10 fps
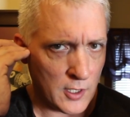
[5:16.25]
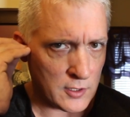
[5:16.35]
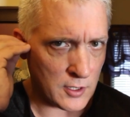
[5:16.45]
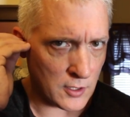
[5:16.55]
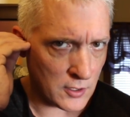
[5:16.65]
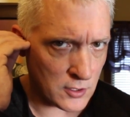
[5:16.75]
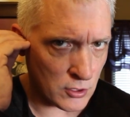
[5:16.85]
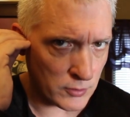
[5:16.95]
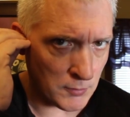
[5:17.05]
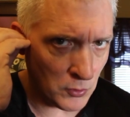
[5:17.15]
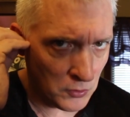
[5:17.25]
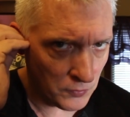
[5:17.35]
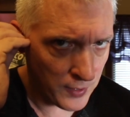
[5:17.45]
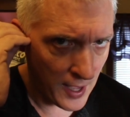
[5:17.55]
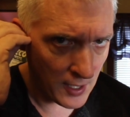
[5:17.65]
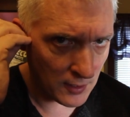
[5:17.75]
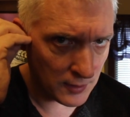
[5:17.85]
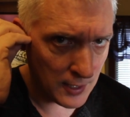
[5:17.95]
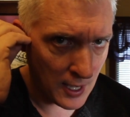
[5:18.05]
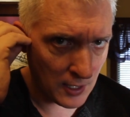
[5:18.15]
to remove
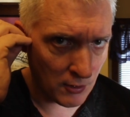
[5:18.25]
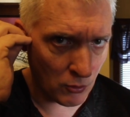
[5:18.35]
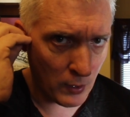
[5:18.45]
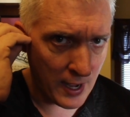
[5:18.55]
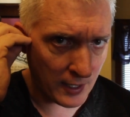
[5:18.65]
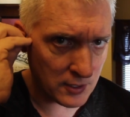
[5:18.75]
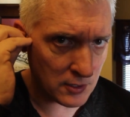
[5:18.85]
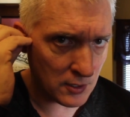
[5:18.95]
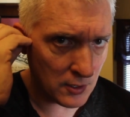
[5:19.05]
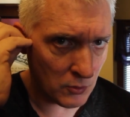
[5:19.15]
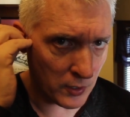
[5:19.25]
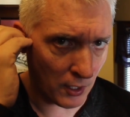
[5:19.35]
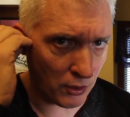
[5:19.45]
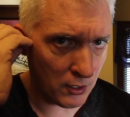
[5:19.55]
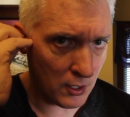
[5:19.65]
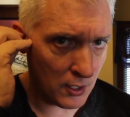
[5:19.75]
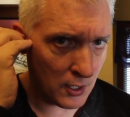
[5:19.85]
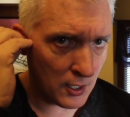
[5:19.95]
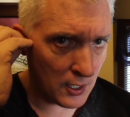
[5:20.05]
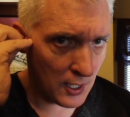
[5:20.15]
that earwax with.
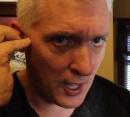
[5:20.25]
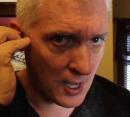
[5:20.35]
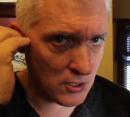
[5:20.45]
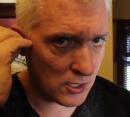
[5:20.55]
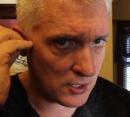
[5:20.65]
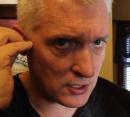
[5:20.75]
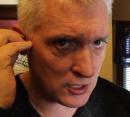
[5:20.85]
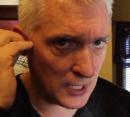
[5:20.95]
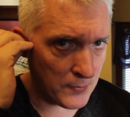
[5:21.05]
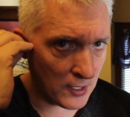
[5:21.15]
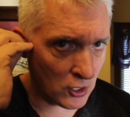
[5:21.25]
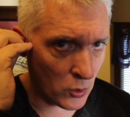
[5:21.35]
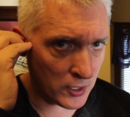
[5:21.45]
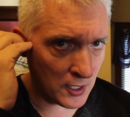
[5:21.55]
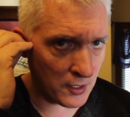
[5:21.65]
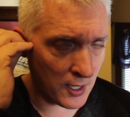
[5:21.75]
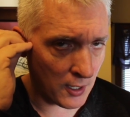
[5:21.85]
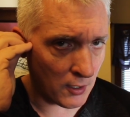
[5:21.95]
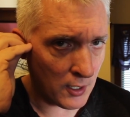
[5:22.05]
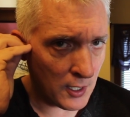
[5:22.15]
And you can just keep on going in
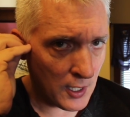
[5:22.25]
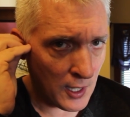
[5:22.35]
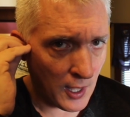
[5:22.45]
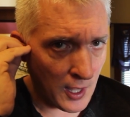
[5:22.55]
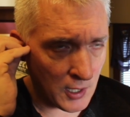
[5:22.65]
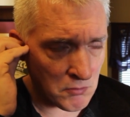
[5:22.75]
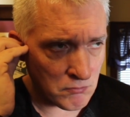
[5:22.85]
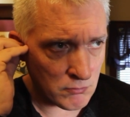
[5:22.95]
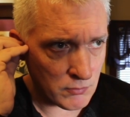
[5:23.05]
there, and